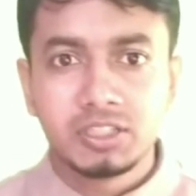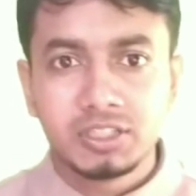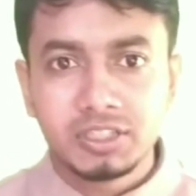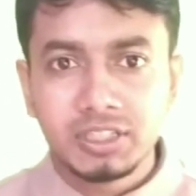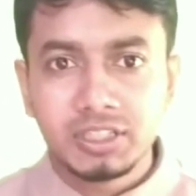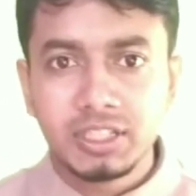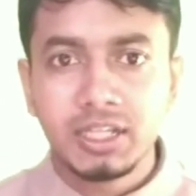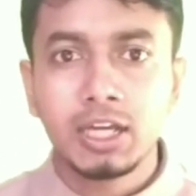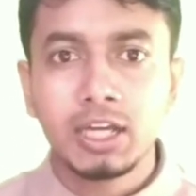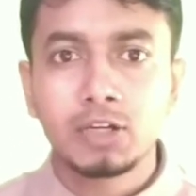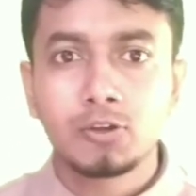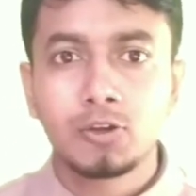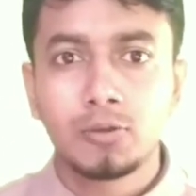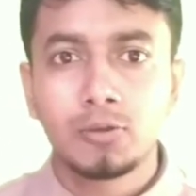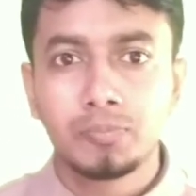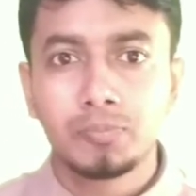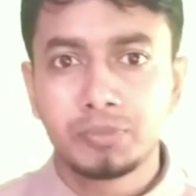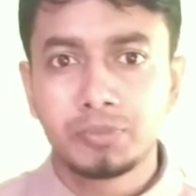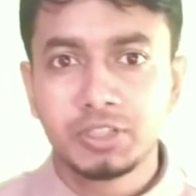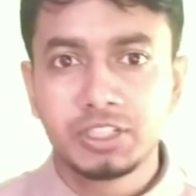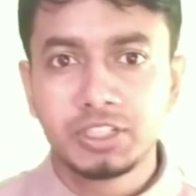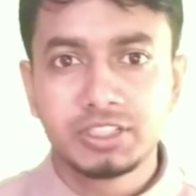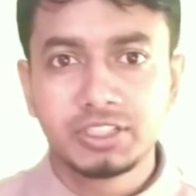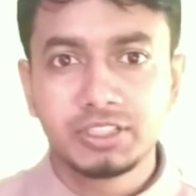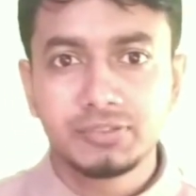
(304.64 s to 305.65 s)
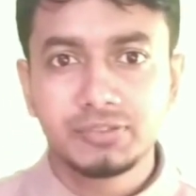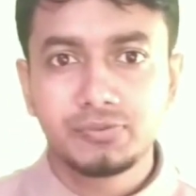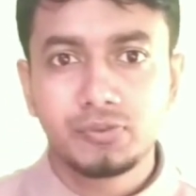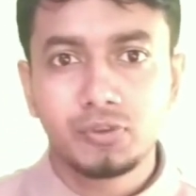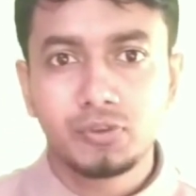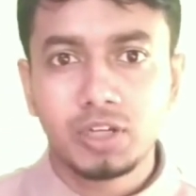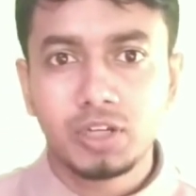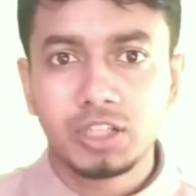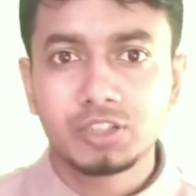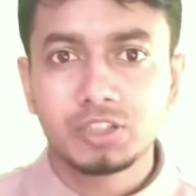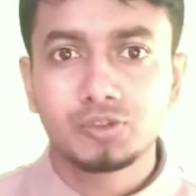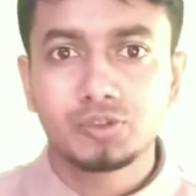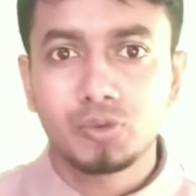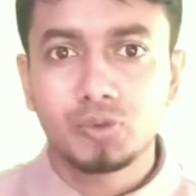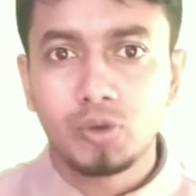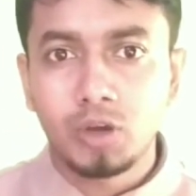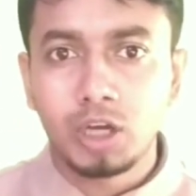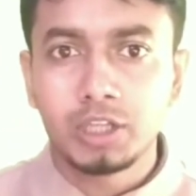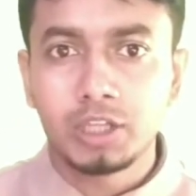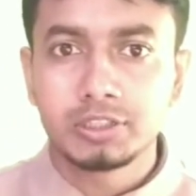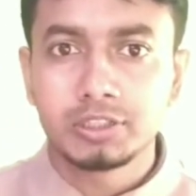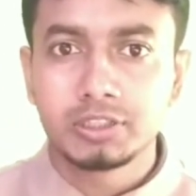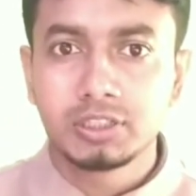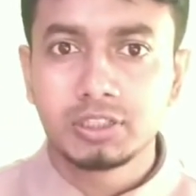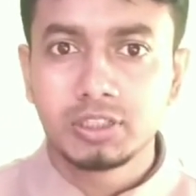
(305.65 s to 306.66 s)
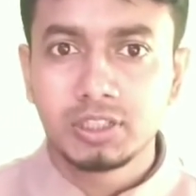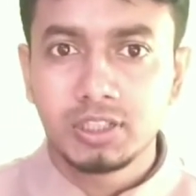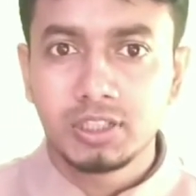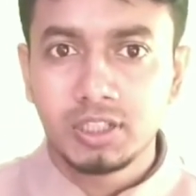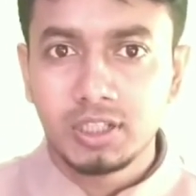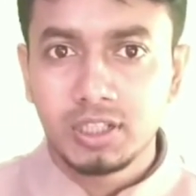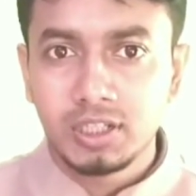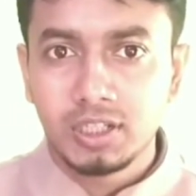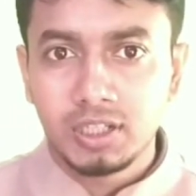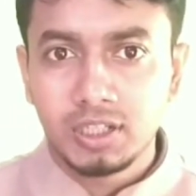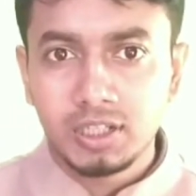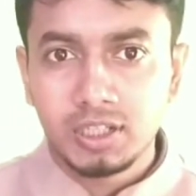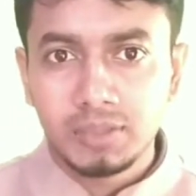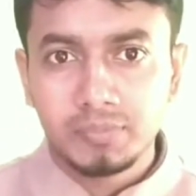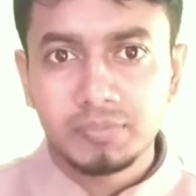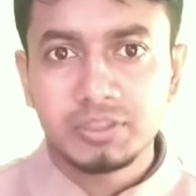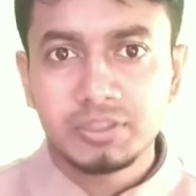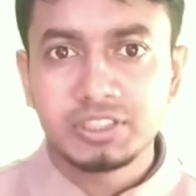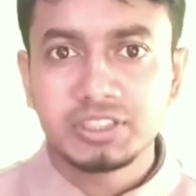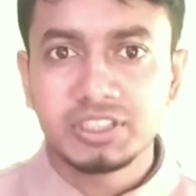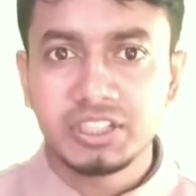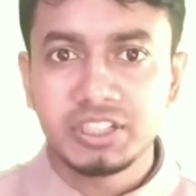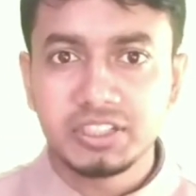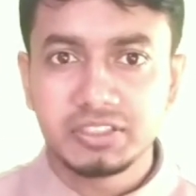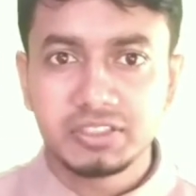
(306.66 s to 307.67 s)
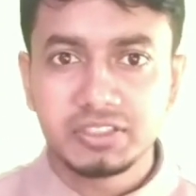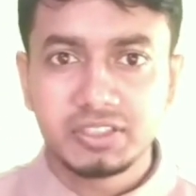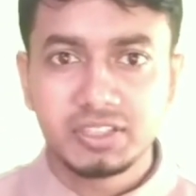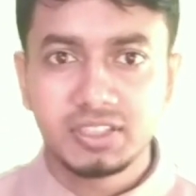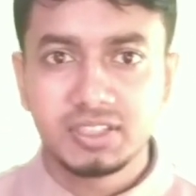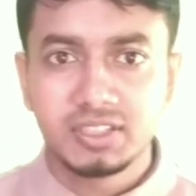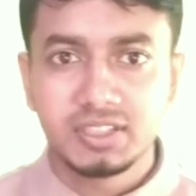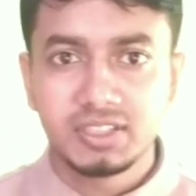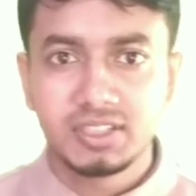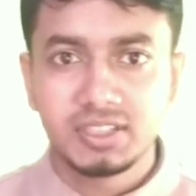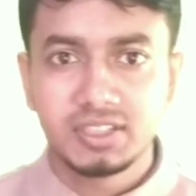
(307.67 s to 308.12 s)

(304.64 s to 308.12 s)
they are completely focused on business.